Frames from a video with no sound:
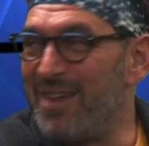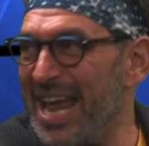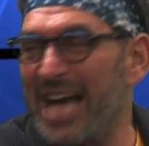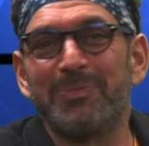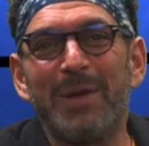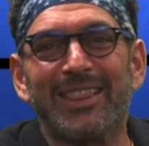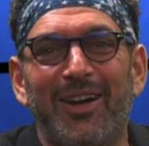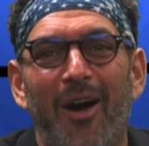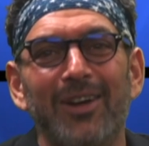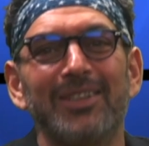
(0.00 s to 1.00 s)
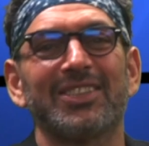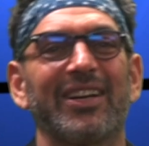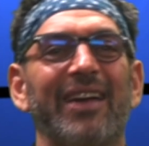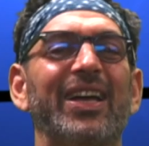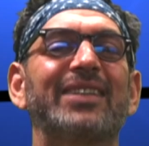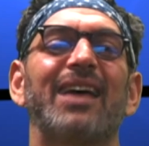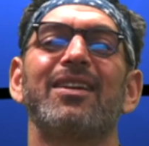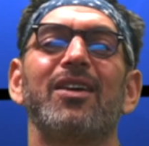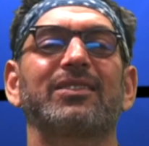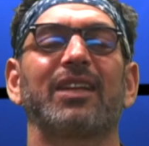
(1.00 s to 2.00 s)
next pick, the Cardinals are giving 10
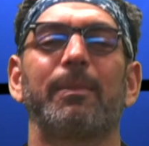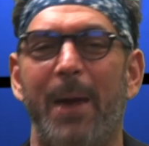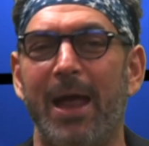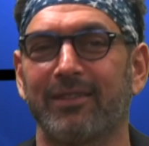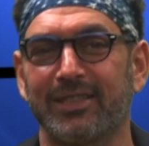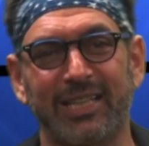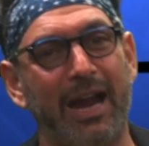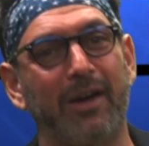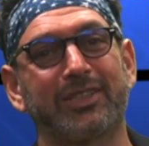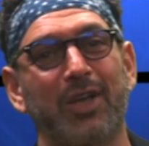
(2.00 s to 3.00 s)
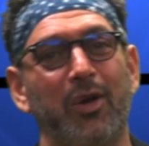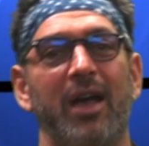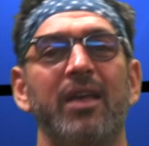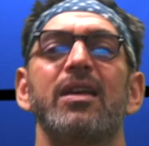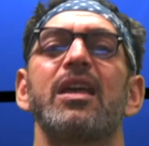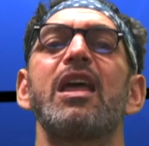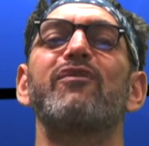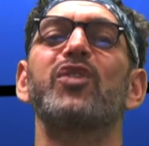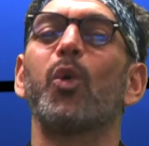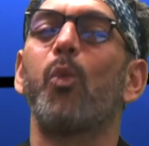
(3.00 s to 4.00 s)
hook to the Panthers in Arizona.
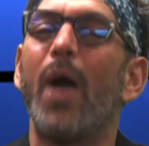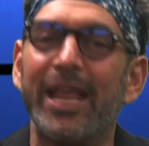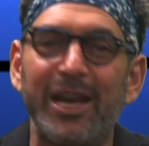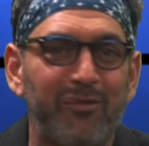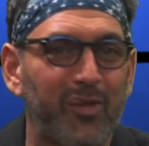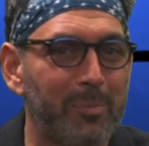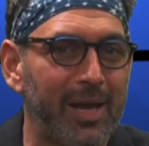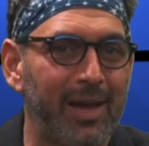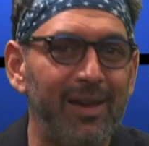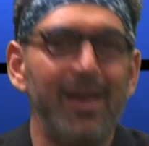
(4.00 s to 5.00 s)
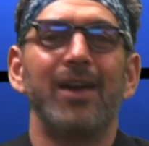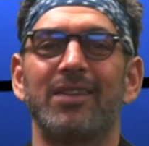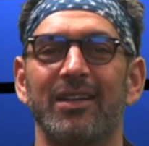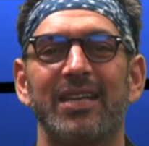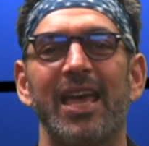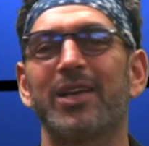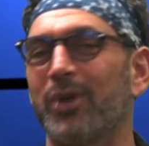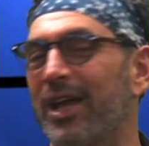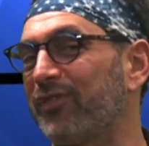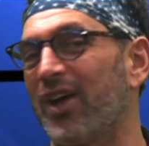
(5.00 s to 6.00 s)
If you're waiting for me to take
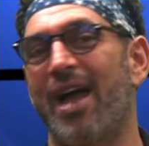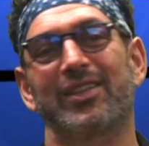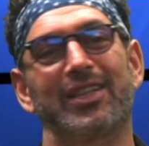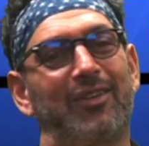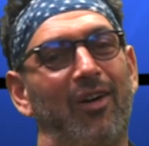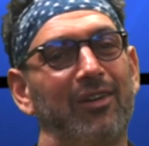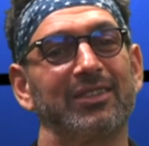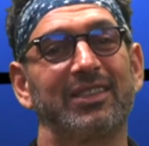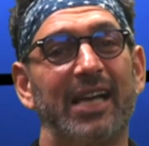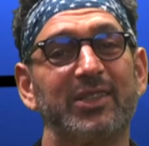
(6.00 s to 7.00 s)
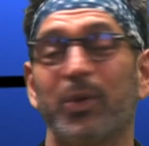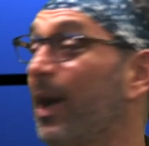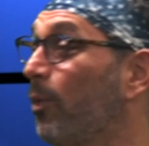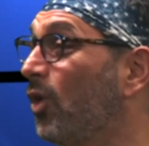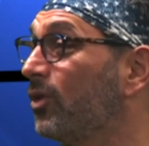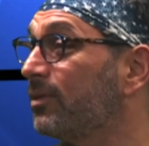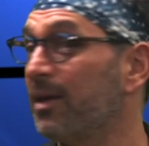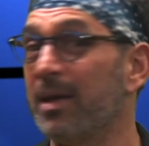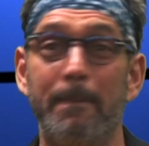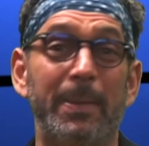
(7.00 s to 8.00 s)
credit for having the Cardinals last week, I won't.
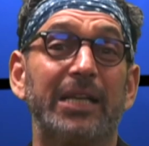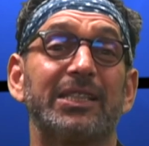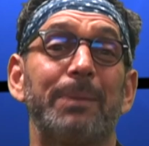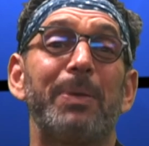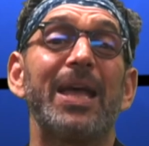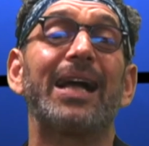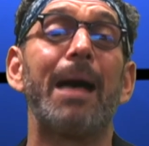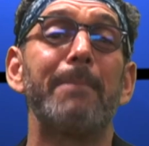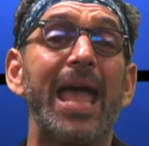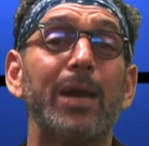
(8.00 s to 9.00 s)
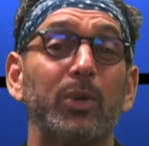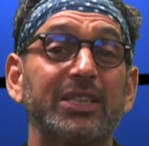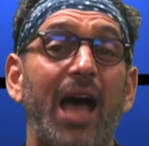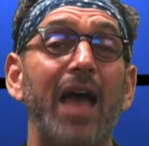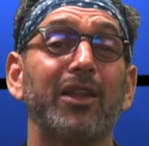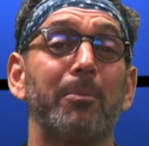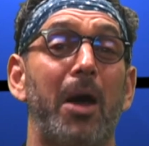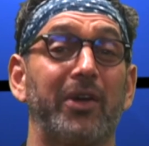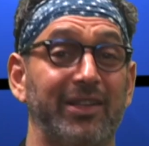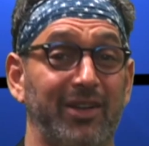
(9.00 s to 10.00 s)
Because the pick I made was Kyler
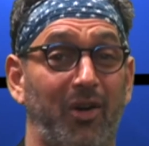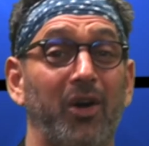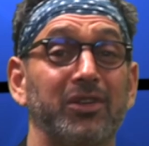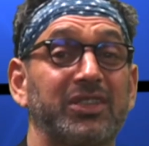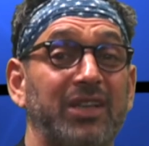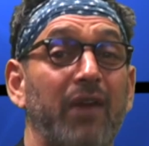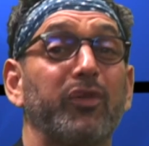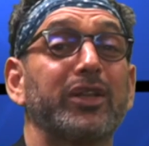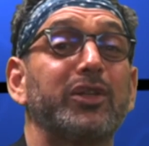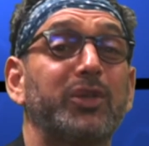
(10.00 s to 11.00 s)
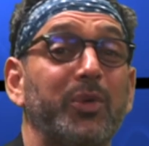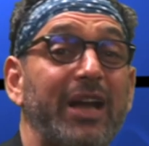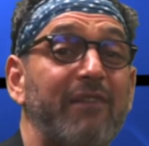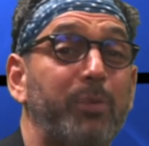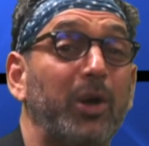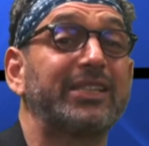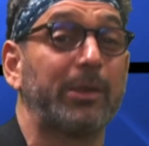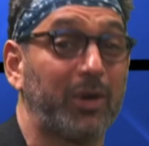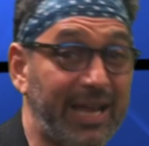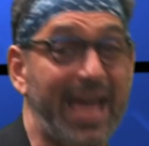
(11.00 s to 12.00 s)
Murray and the Cardinals covering the 2.5 points they
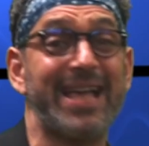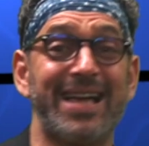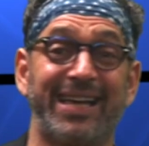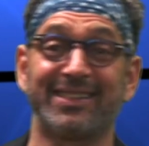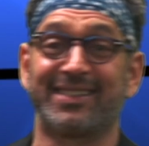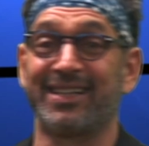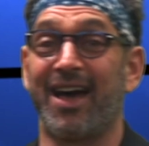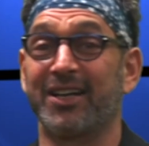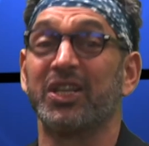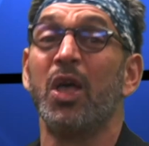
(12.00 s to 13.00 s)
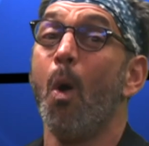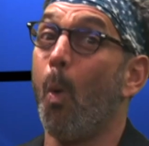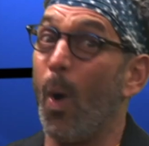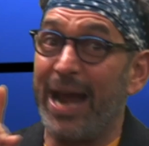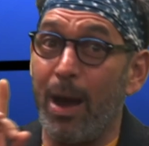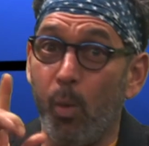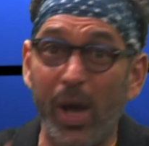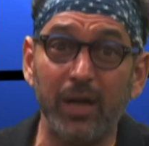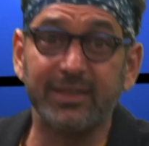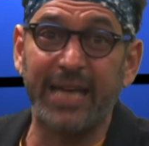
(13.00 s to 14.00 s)
were laying against the Niners. What I
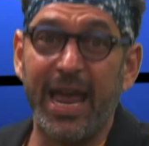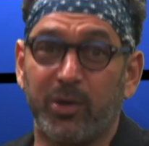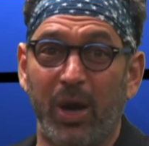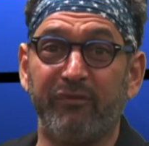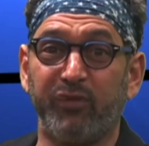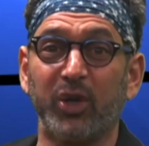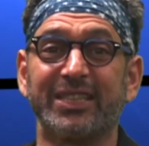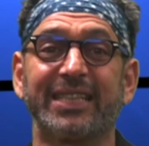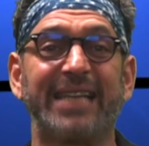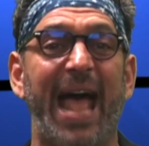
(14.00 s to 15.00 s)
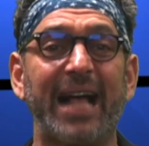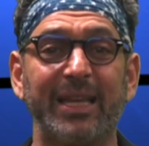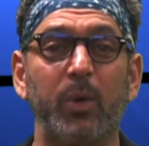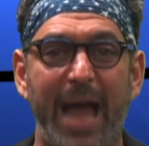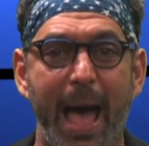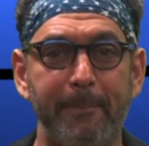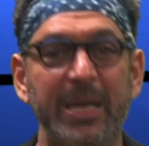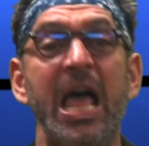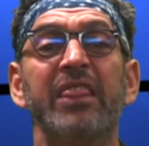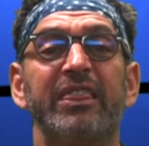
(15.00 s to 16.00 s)
will take credit for is exactly what
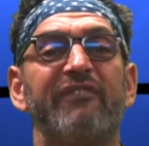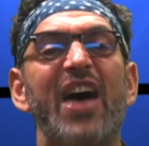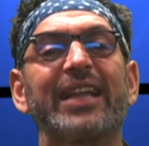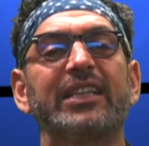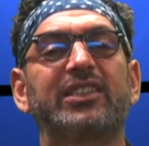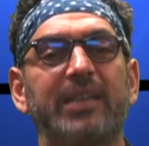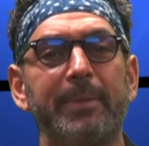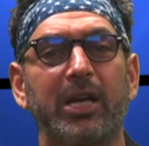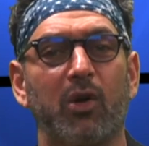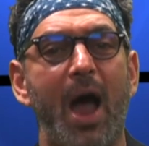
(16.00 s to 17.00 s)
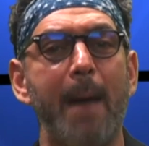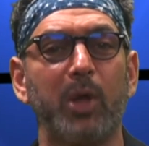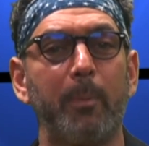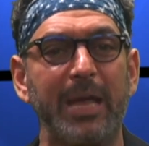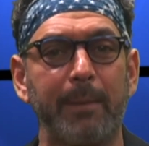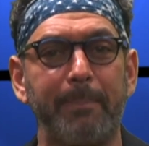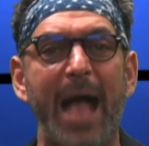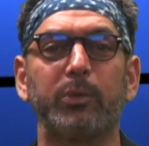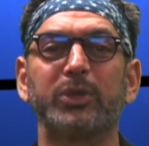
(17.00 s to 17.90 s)
happened. The fact that Jimmy Garoppolo being back was